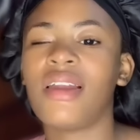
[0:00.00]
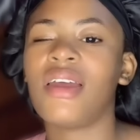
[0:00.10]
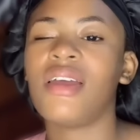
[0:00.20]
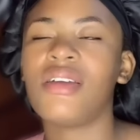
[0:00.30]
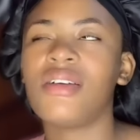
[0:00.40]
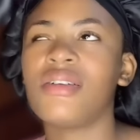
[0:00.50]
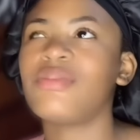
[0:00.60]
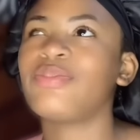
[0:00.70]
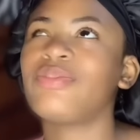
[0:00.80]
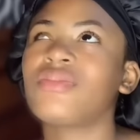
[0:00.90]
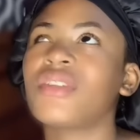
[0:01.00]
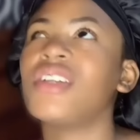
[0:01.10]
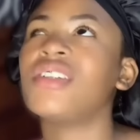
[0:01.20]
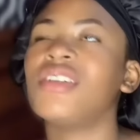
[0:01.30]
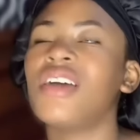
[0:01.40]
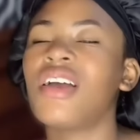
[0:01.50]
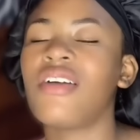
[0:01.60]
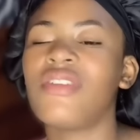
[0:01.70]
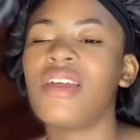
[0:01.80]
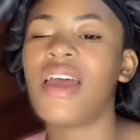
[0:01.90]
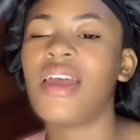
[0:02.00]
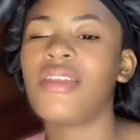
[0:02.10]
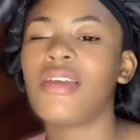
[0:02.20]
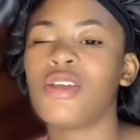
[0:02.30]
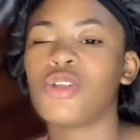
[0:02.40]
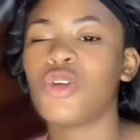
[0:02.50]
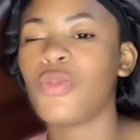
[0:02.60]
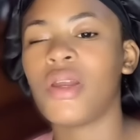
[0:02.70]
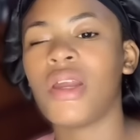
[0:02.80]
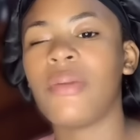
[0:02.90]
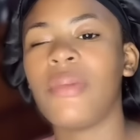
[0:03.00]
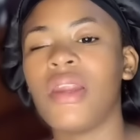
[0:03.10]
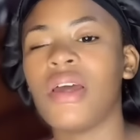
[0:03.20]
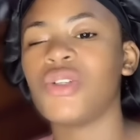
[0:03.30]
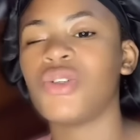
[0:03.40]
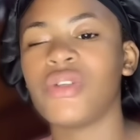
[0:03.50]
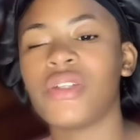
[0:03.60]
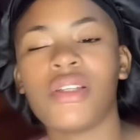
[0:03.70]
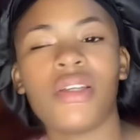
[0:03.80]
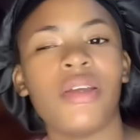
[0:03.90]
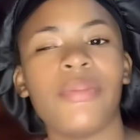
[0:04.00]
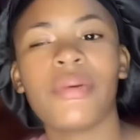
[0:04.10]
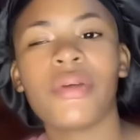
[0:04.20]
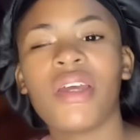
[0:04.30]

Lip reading: And, like, she back off the light and she go up on her bed and she go sleep.